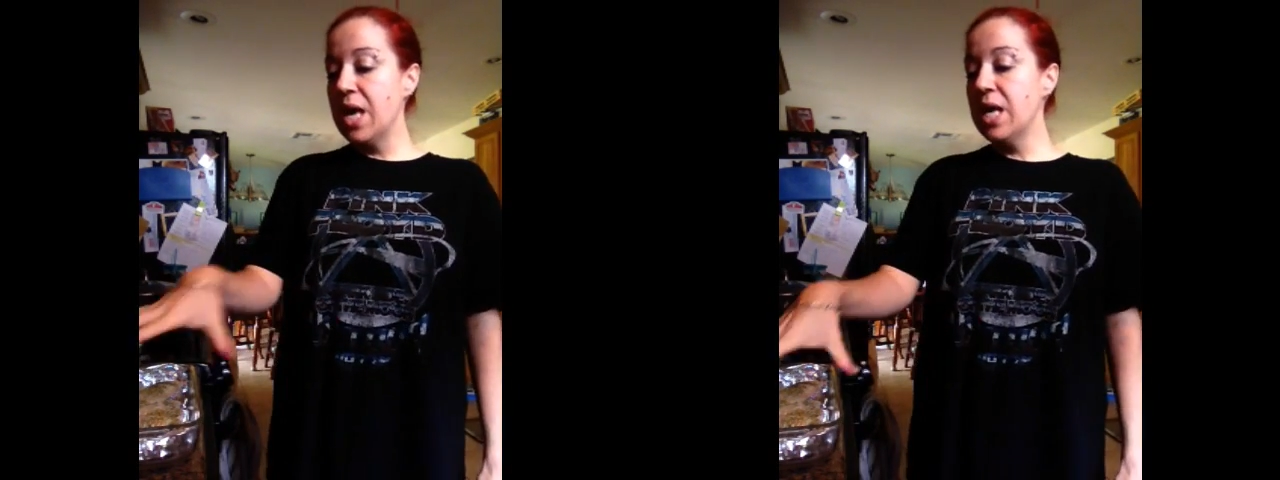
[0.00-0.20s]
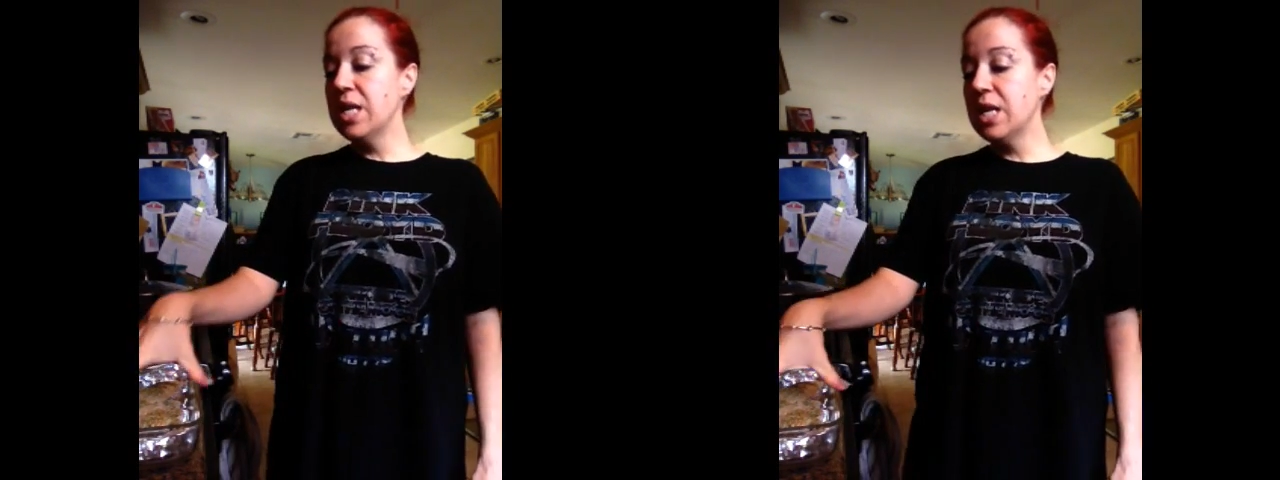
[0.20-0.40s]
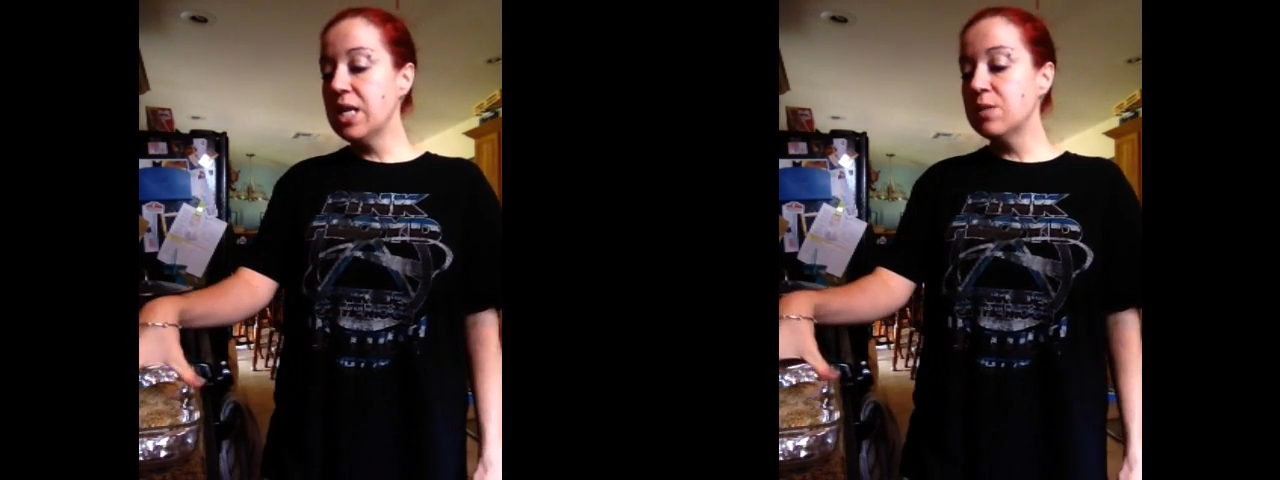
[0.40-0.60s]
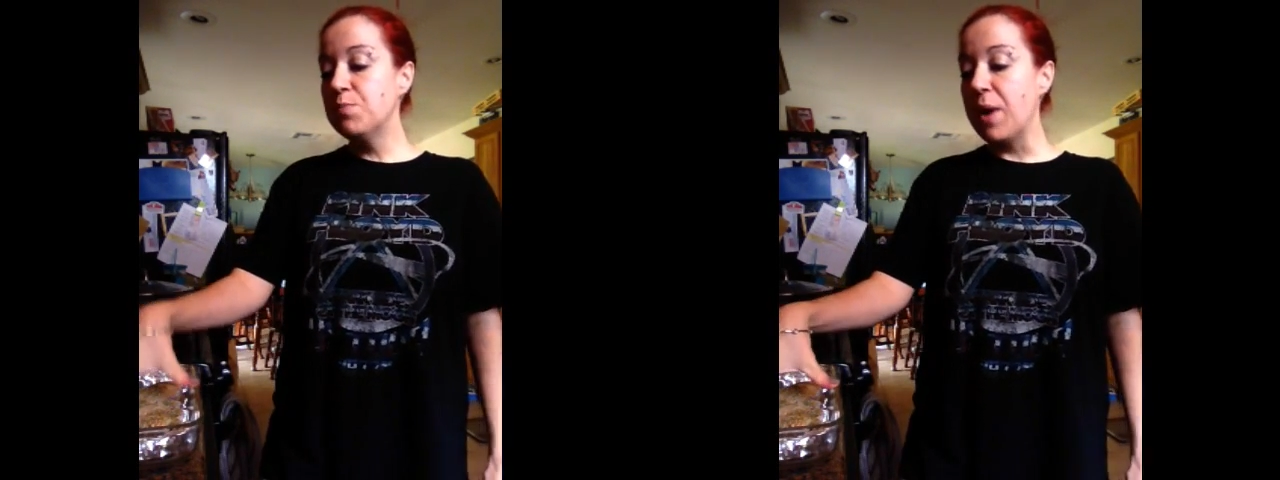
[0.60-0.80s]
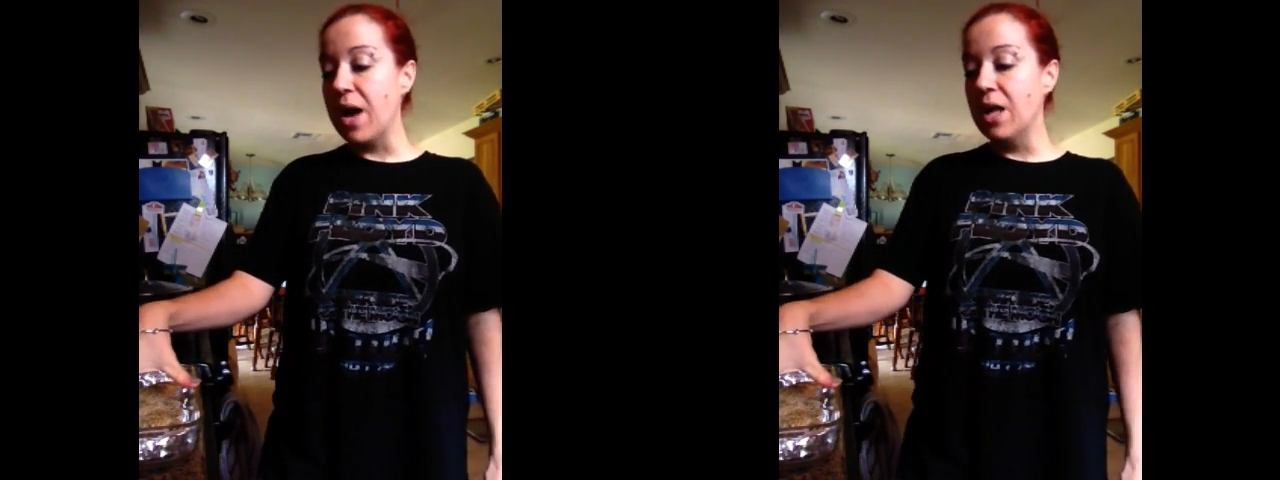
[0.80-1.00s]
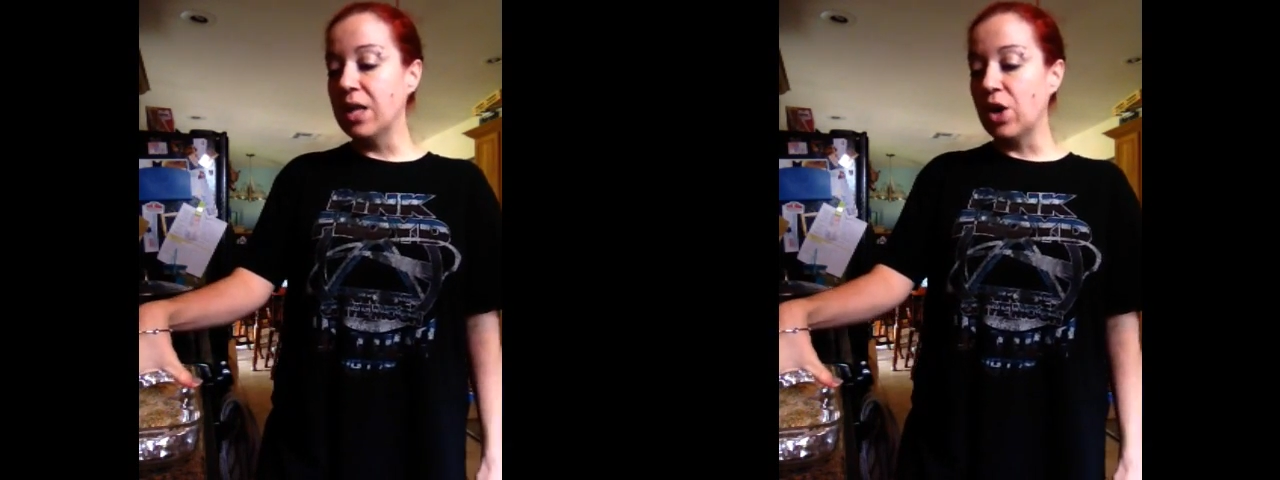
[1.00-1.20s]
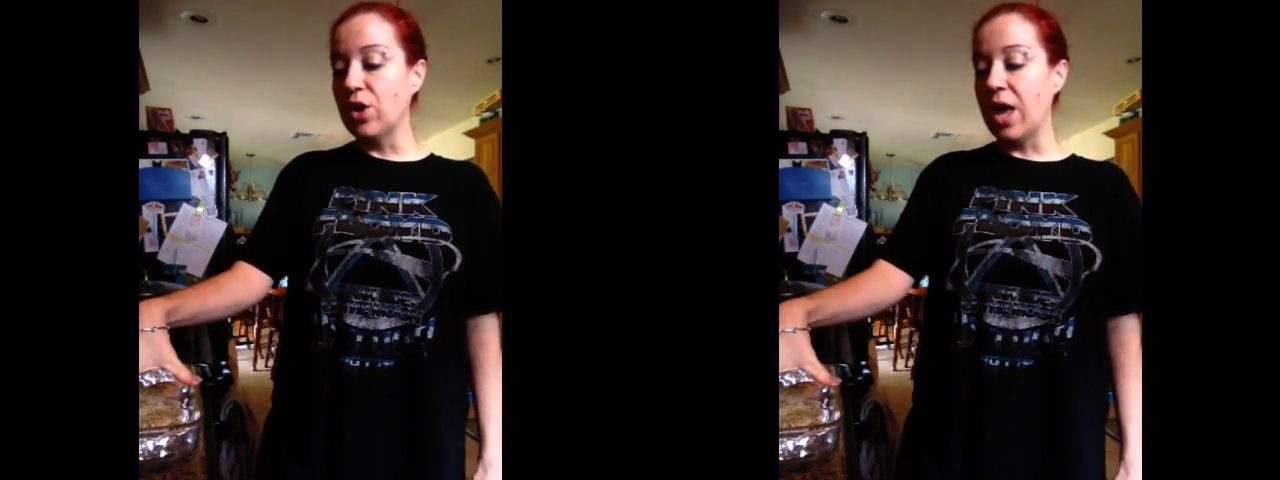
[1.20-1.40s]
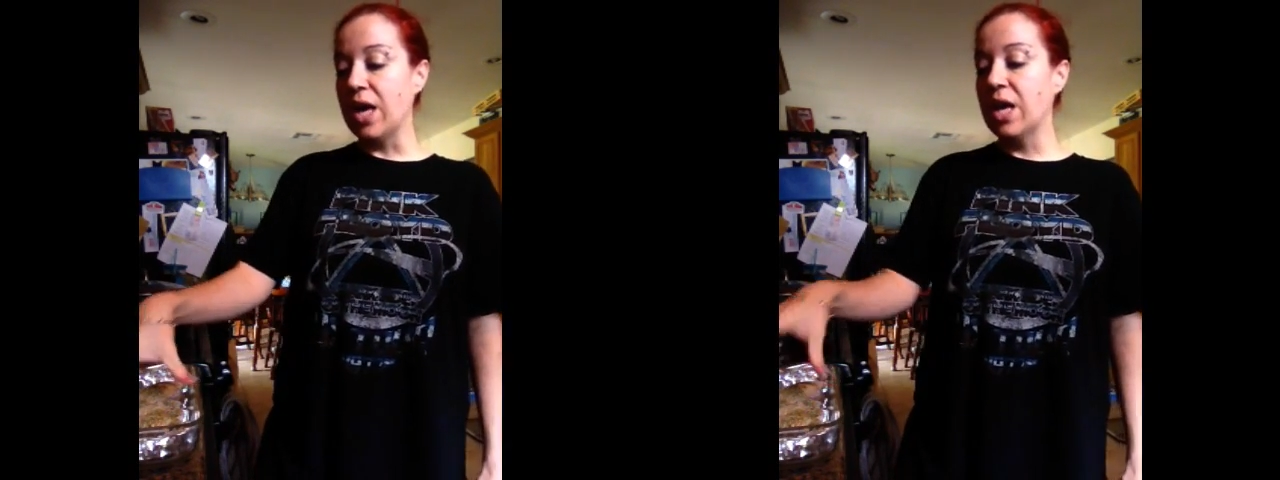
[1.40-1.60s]
It is like,
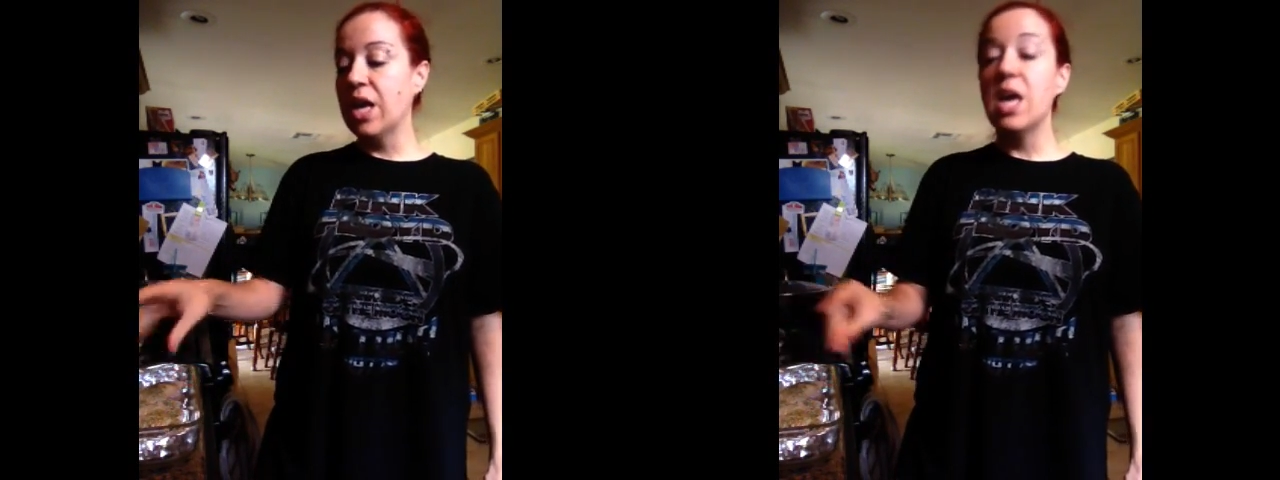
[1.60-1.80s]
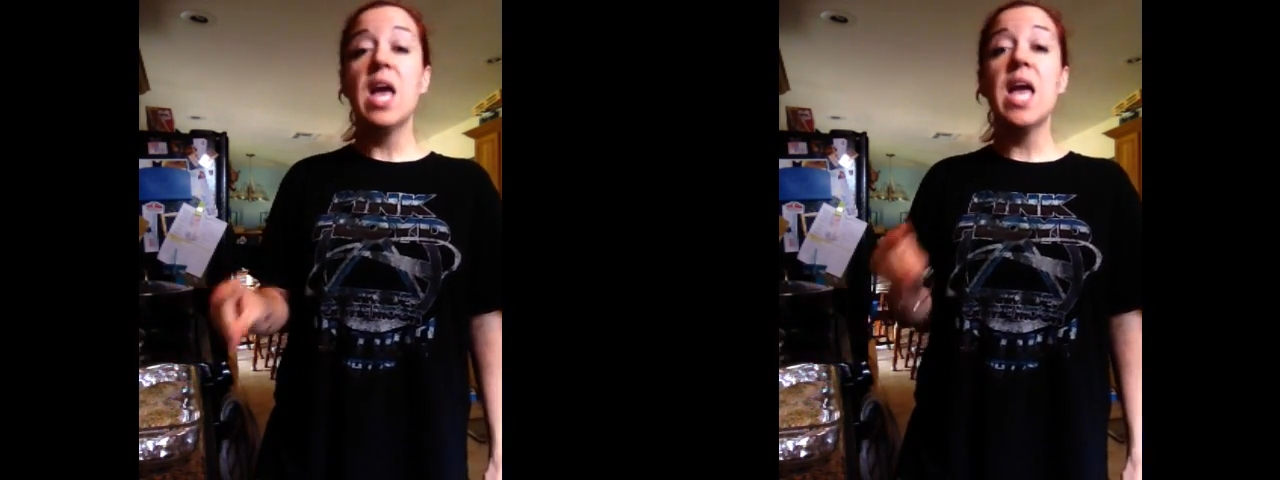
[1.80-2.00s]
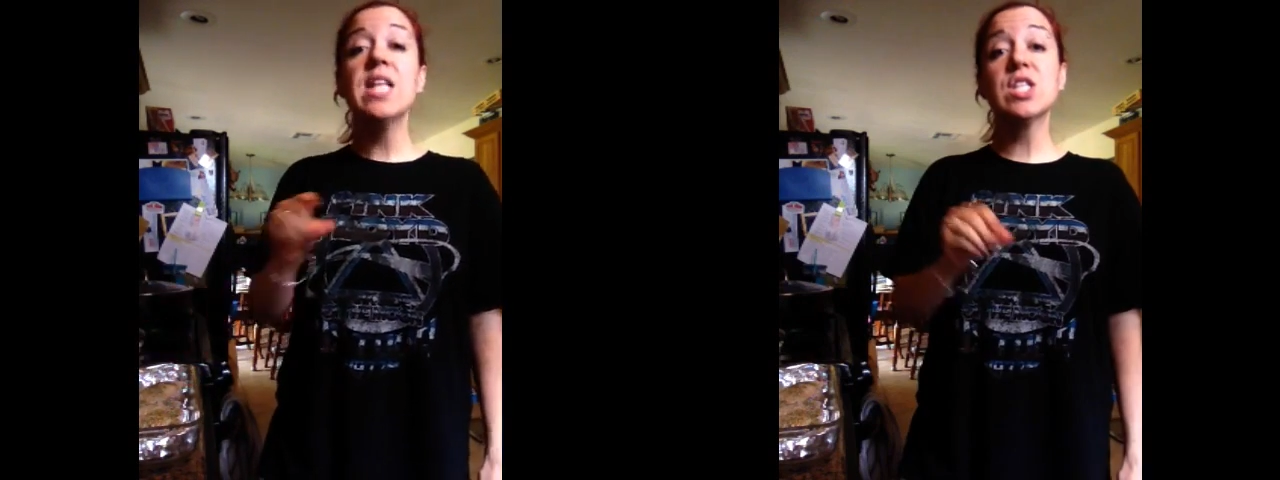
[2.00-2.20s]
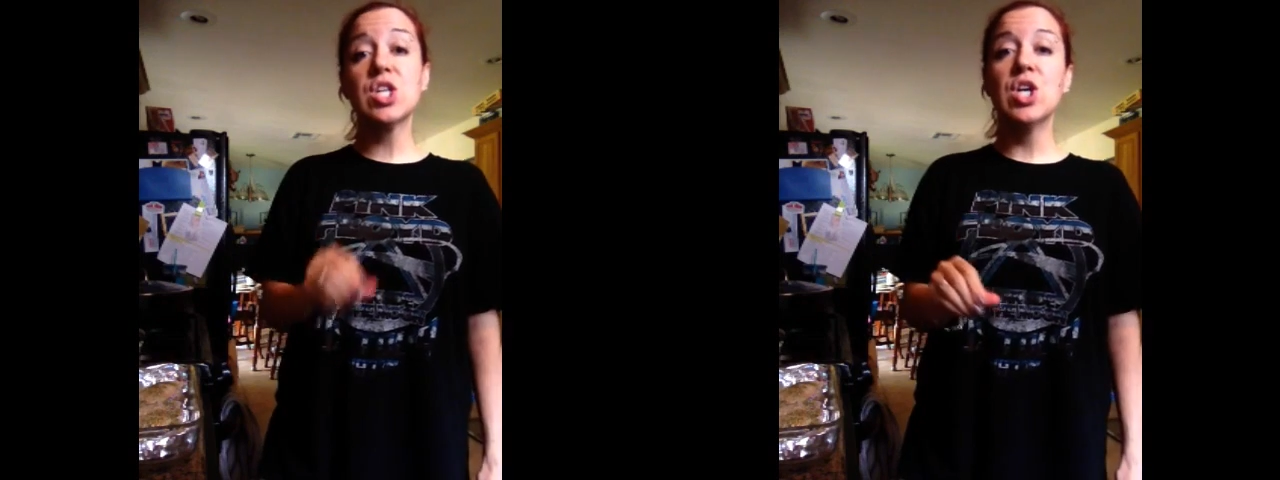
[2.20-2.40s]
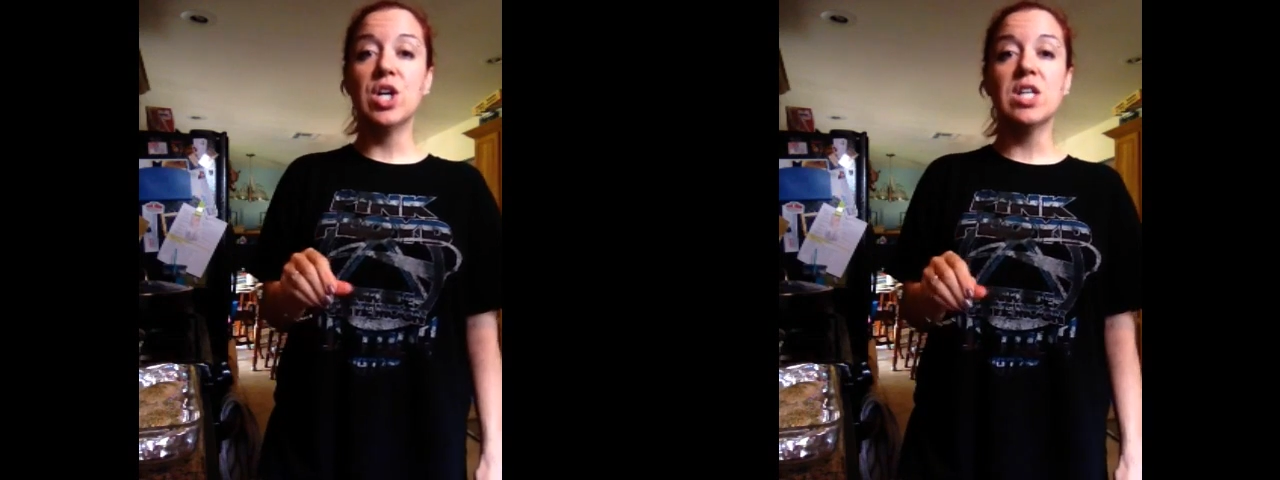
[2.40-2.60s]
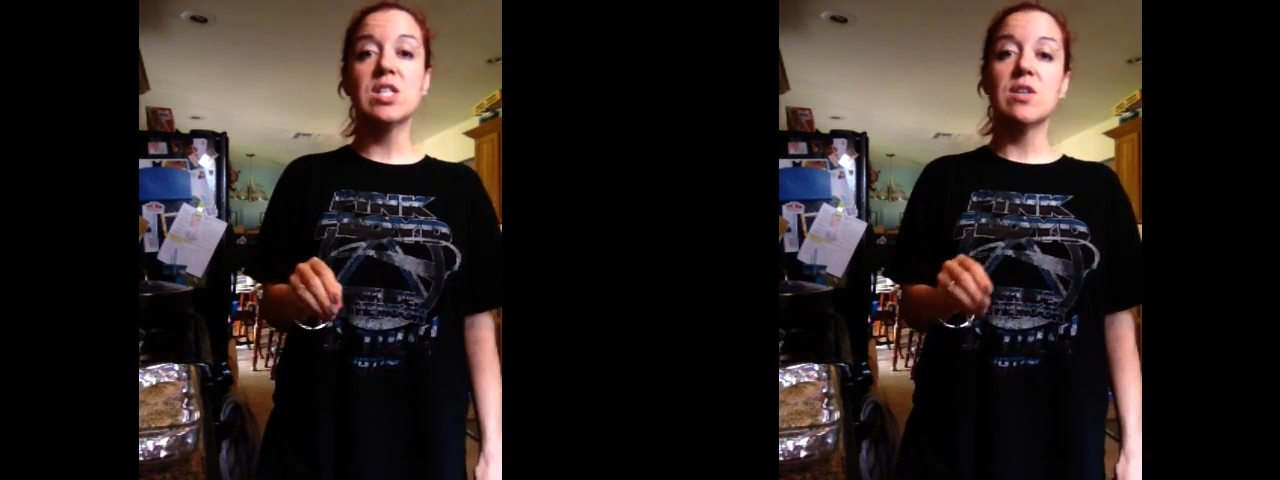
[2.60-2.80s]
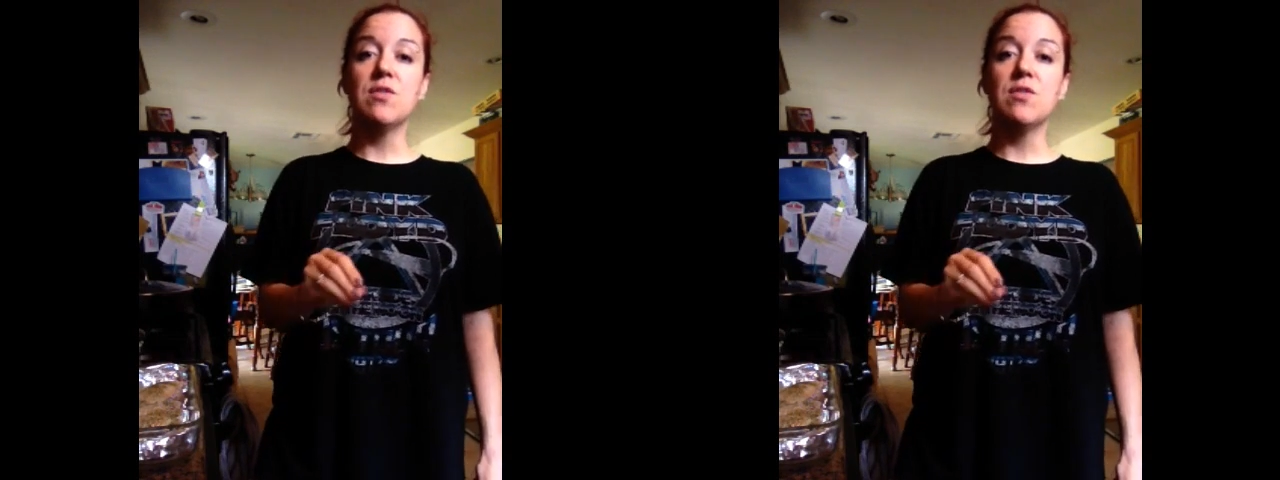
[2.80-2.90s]
okay, it's cooked.